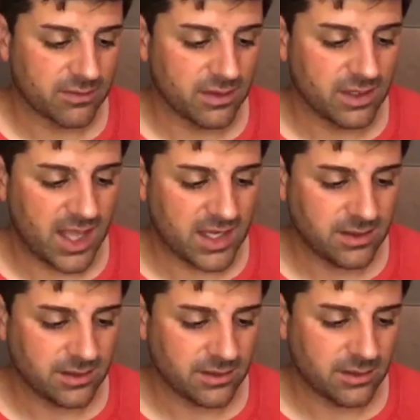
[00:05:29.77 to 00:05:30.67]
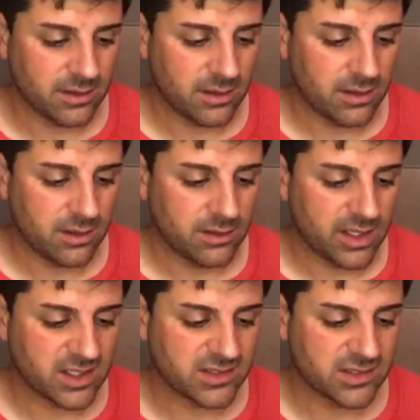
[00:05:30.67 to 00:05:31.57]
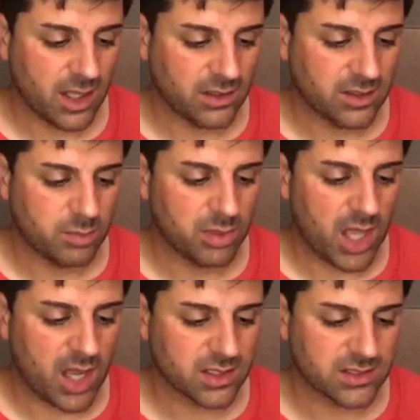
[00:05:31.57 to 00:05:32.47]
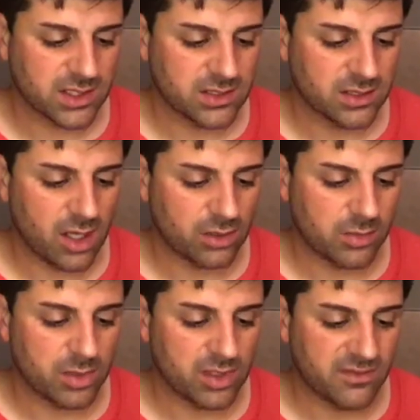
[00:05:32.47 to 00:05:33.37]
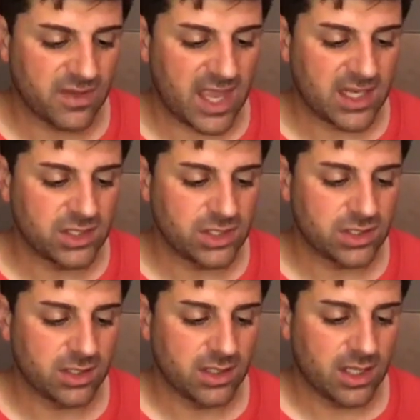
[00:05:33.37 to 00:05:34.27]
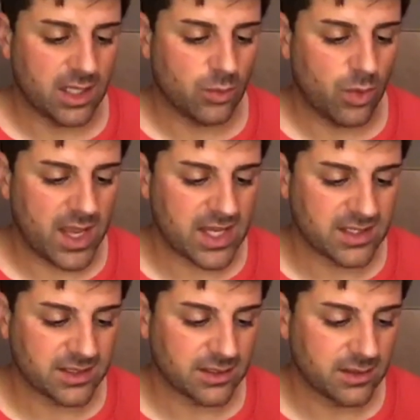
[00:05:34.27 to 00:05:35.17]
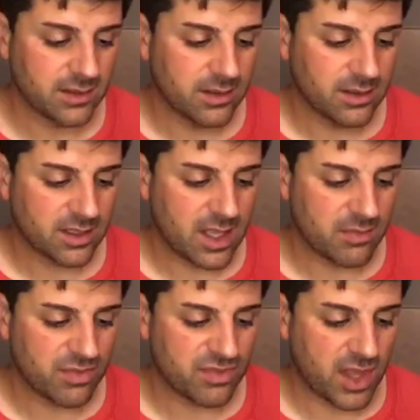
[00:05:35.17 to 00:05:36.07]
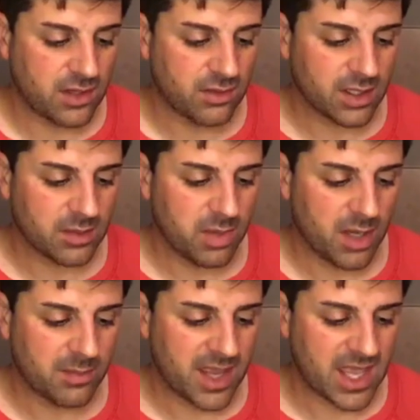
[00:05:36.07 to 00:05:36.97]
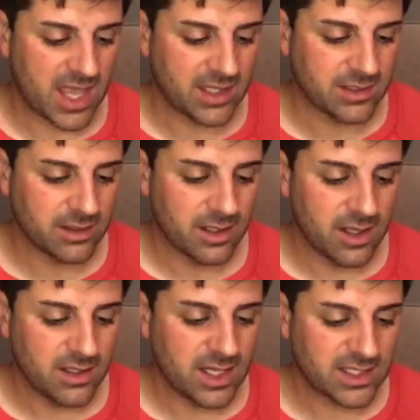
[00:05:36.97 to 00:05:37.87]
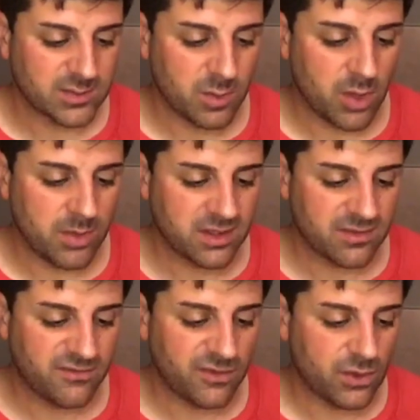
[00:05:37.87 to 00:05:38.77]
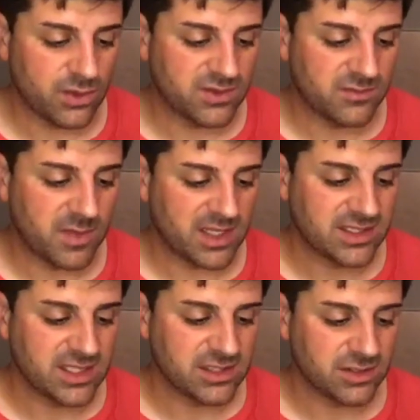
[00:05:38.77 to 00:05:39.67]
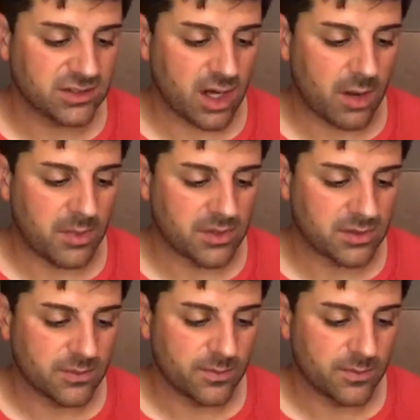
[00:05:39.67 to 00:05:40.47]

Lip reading: The light, like solid blocks intolerable of edge and weight, came thundering upon my head. Next moment, the folds of my teacher's garment